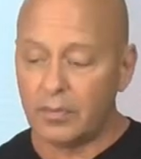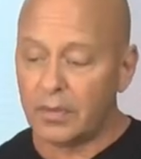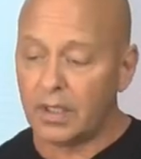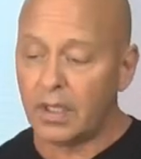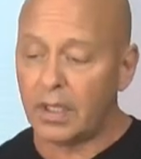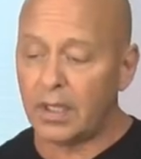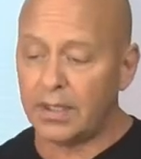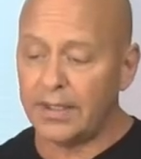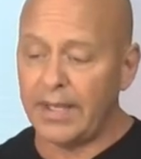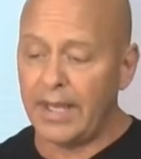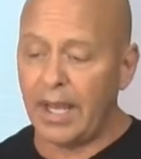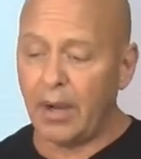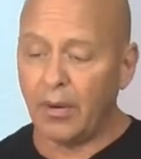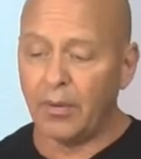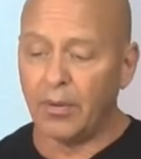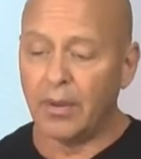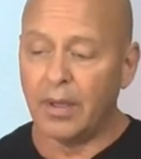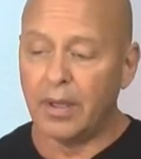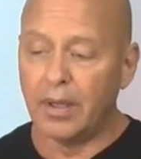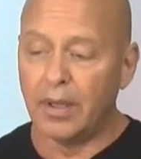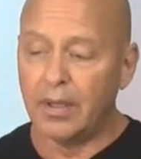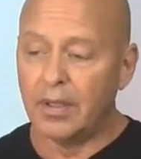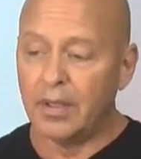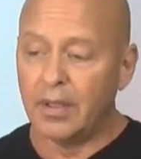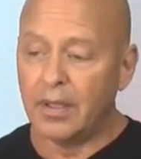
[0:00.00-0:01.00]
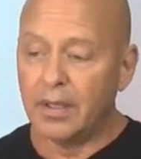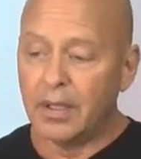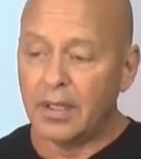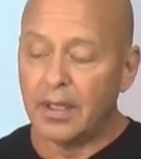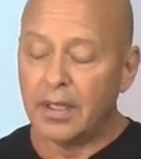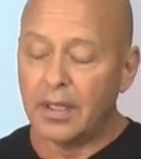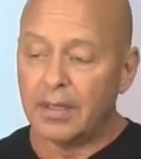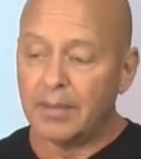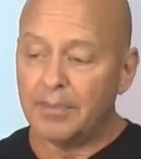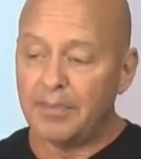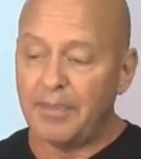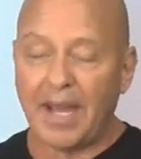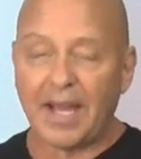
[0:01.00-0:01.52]
Now,
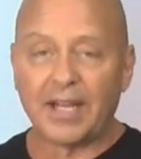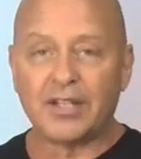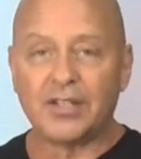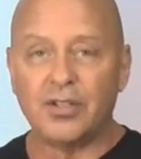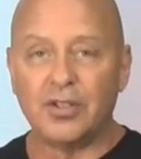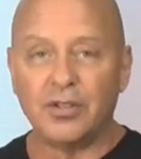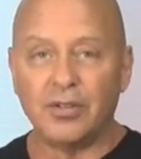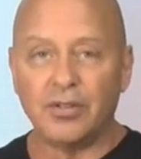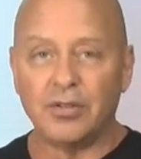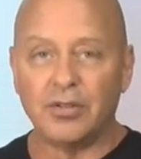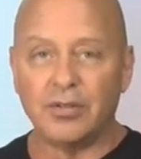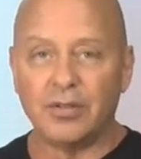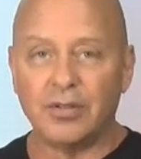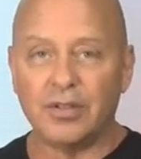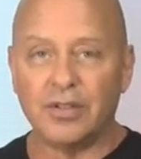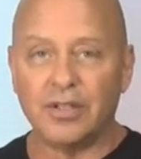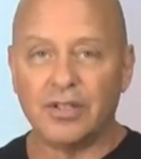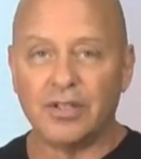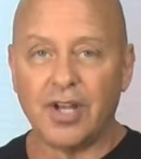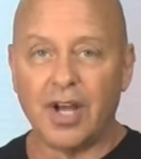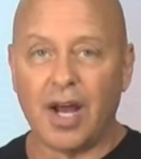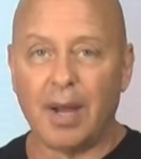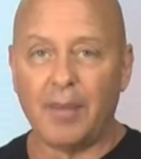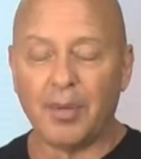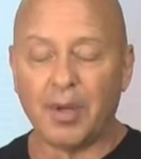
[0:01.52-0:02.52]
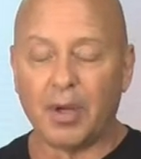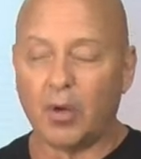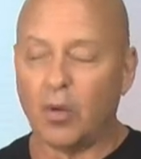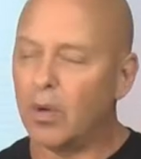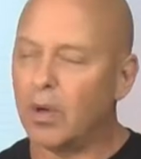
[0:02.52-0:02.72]
back to the topic.